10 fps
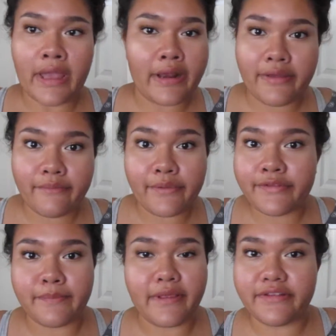I love
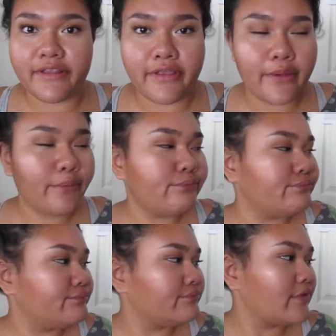Wispies, you know?
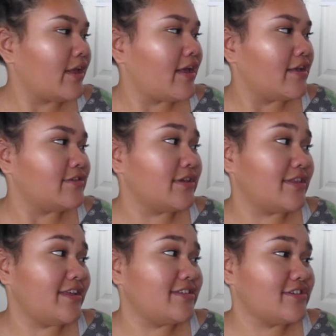So
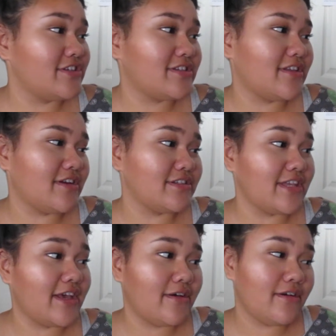these are just our
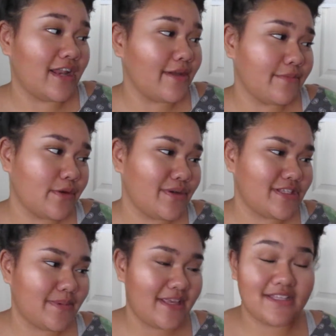Del Glamour
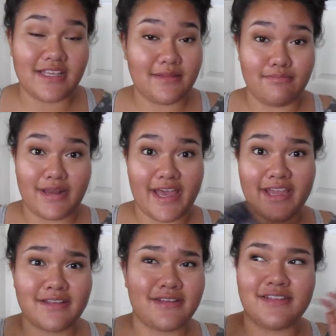Wispies in
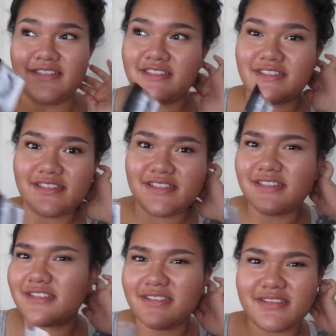black, cuz
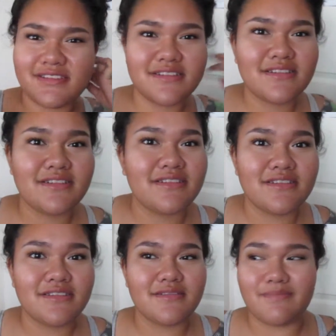
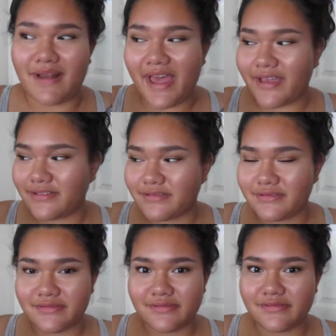black.
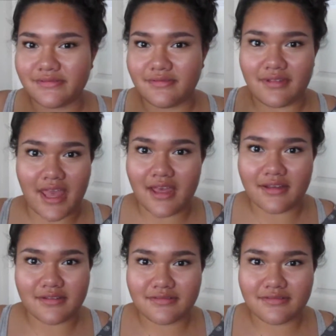Yeah.